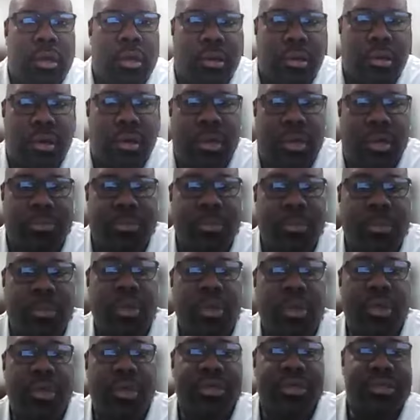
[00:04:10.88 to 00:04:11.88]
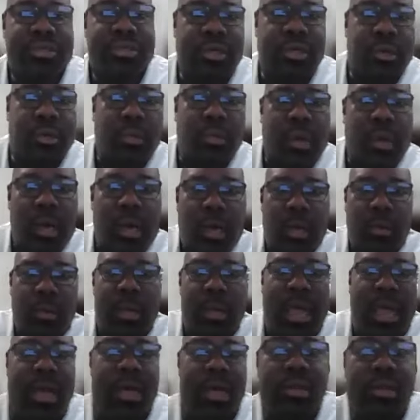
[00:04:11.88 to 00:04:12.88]
All right. So,
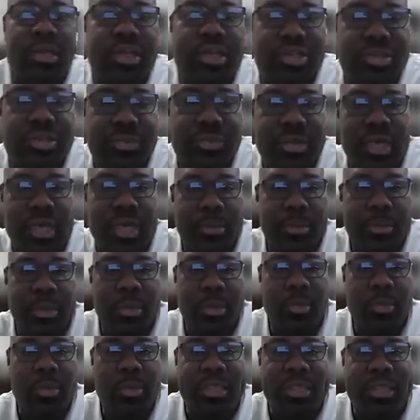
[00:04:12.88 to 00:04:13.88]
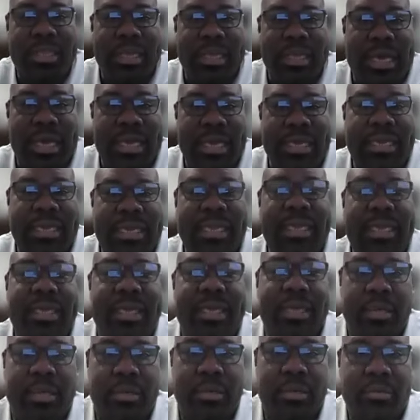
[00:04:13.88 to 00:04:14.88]
how did you come up with the
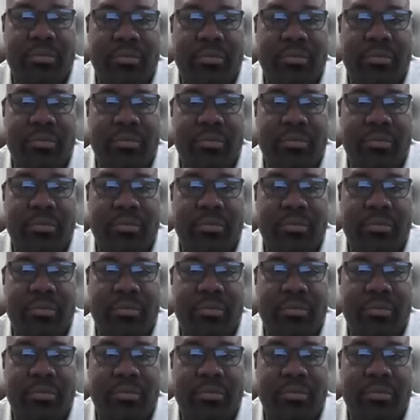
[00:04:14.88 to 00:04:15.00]
idea